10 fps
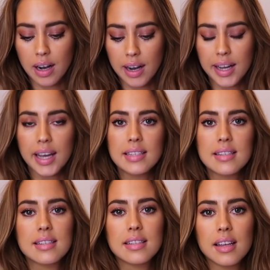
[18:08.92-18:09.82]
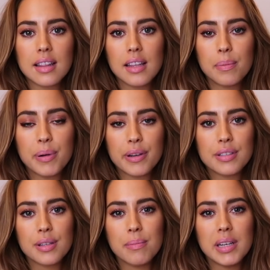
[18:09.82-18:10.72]
I guess the
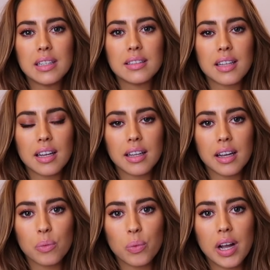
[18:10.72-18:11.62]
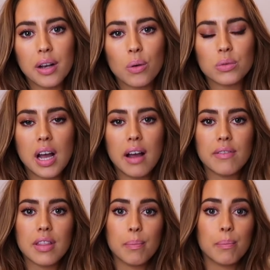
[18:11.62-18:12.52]
person means that, like, why don't
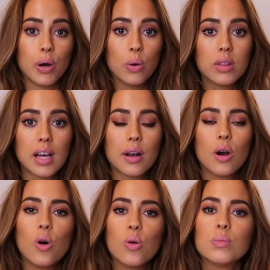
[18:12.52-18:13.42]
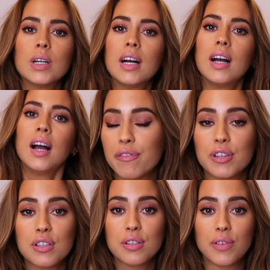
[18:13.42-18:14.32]
have them both at home?
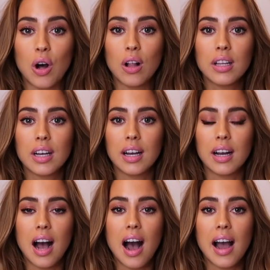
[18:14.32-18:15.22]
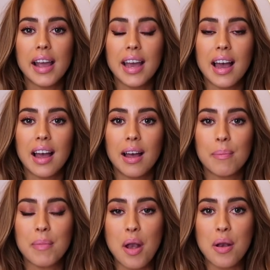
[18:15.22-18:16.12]
First of all, I
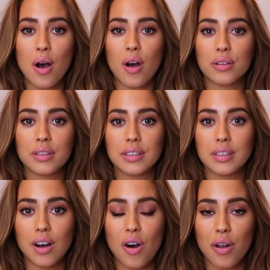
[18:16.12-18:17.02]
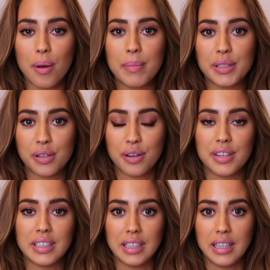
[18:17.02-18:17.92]
am not on
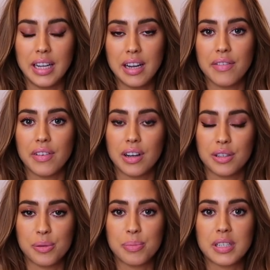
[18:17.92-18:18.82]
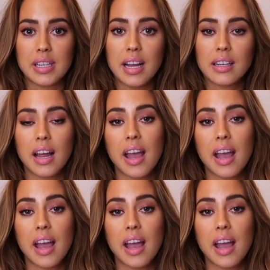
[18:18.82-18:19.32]
maternity leave 100%.